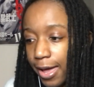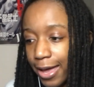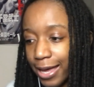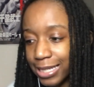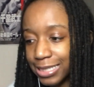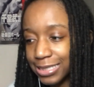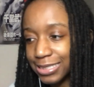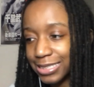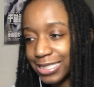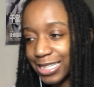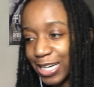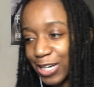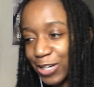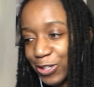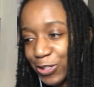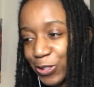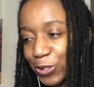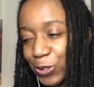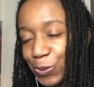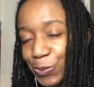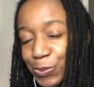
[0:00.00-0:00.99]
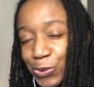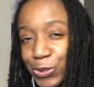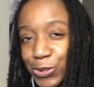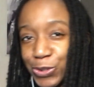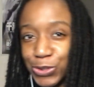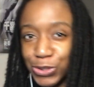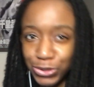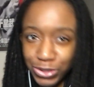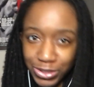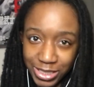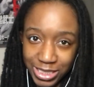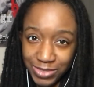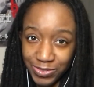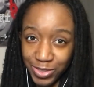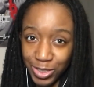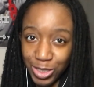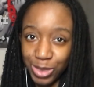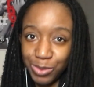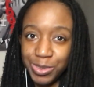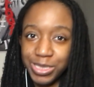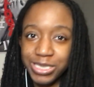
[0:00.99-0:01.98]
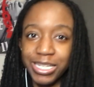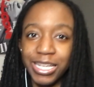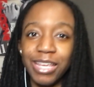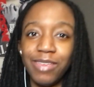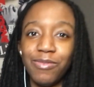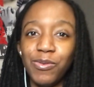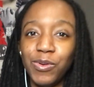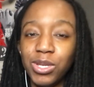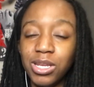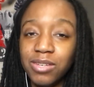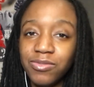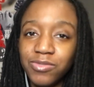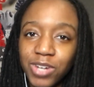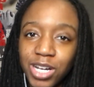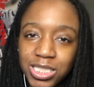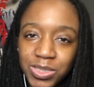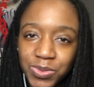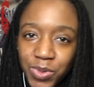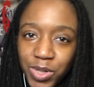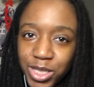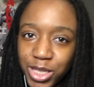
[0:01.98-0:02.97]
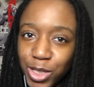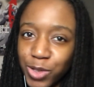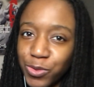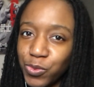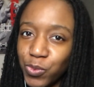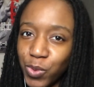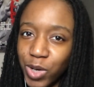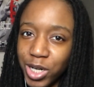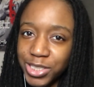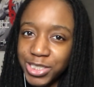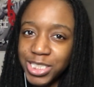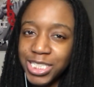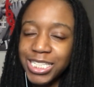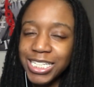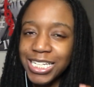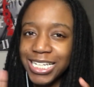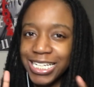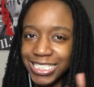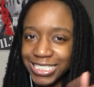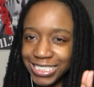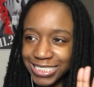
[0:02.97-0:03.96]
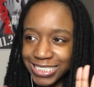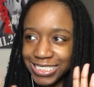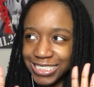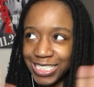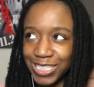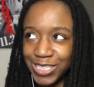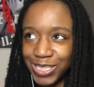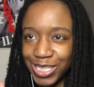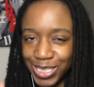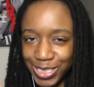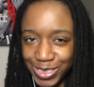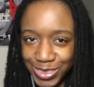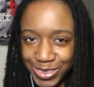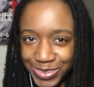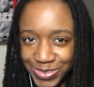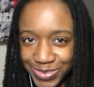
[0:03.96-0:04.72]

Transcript: And yeah, I really hope you enjoyed this video, because like, if you did, plus four, thank you for watching, and I'll see you later.